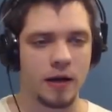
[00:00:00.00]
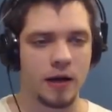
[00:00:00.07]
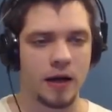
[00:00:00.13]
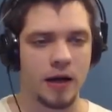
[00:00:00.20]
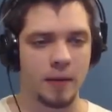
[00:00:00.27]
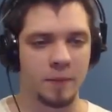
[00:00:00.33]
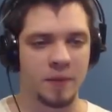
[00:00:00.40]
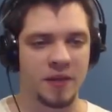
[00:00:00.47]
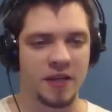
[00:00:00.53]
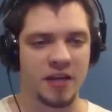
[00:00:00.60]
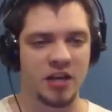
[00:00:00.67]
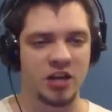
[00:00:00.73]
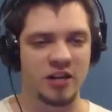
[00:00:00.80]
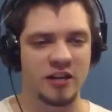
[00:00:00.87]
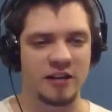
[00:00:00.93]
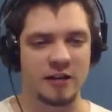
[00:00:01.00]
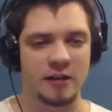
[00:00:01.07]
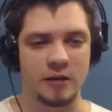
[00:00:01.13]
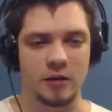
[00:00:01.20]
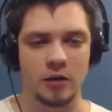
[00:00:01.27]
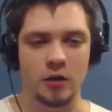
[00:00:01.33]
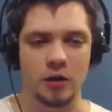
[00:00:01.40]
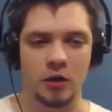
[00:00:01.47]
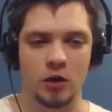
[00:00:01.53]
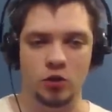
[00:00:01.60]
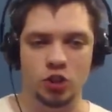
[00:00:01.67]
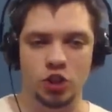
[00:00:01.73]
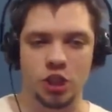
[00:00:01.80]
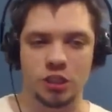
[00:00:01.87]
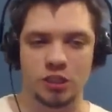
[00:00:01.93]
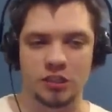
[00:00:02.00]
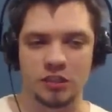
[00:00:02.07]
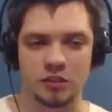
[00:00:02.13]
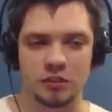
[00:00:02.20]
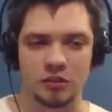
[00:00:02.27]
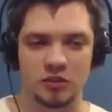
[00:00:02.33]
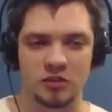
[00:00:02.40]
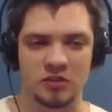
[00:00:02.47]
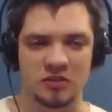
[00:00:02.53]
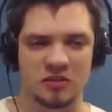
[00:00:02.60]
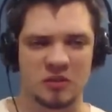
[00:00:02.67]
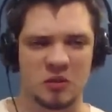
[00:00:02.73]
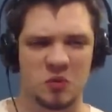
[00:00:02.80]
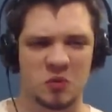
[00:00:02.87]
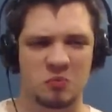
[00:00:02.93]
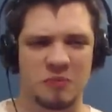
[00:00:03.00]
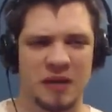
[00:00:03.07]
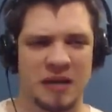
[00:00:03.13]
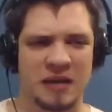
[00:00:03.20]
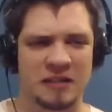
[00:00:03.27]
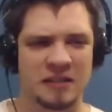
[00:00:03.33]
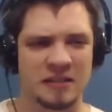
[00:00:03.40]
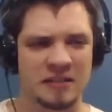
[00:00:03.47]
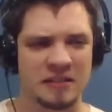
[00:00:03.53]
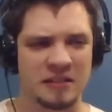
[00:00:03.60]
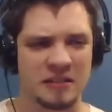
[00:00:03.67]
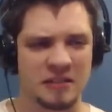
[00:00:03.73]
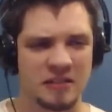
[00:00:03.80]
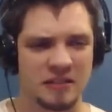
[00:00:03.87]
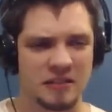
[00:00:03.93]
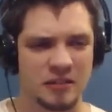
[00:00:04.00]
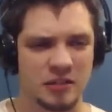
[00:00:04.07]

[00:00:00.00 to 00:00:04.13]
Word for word: up here. Oh shit! Oh man! A